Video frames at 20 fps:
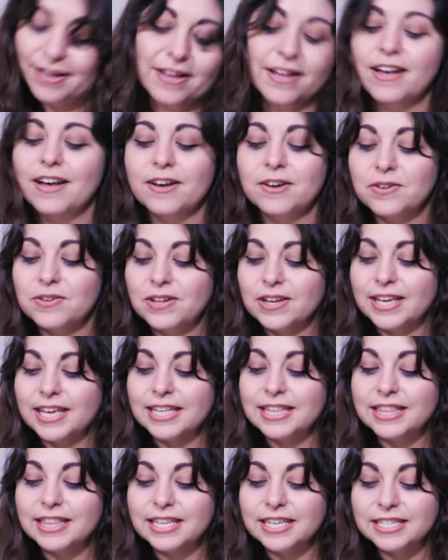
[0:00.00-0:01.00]
Oh, look
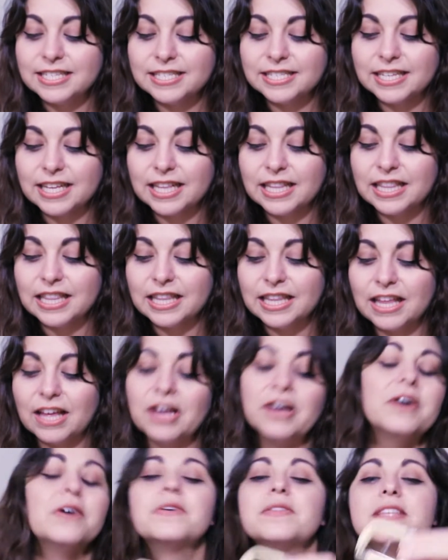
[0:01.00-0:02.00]
at this.
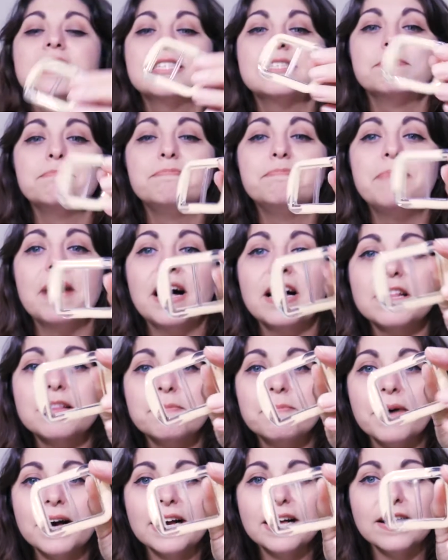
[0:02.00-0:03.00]
Oh, this
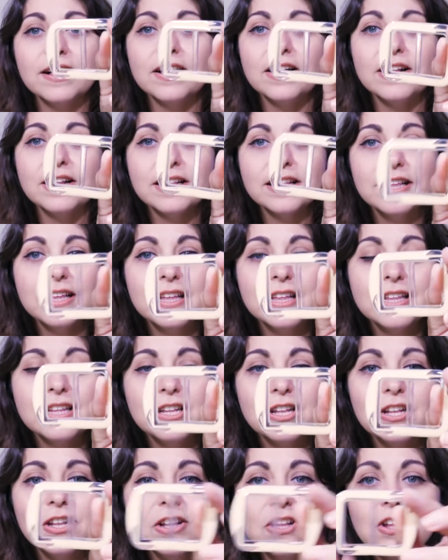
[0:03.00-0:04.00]
belt buckle.
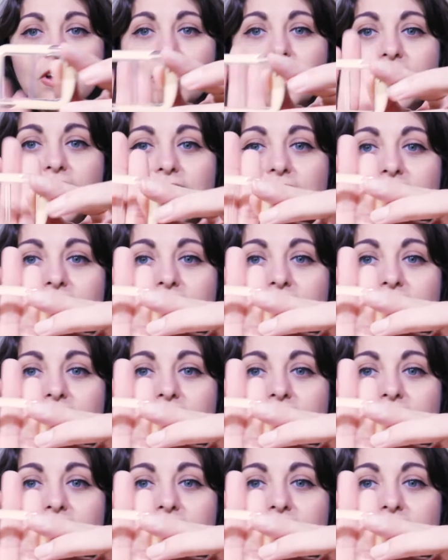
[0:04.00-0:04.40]
Look at